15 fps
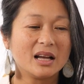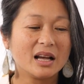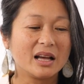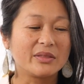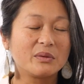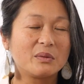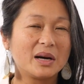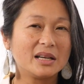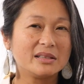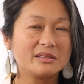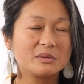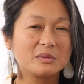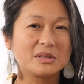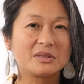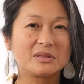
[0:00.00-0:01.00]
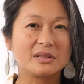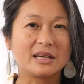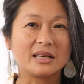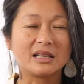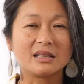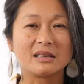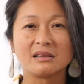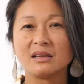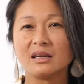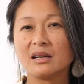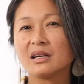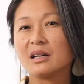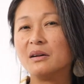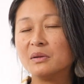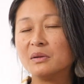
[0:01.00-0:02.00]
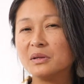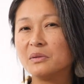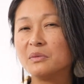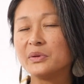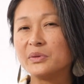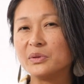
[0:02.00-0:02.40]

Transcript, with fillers: and the ways in which they're going on with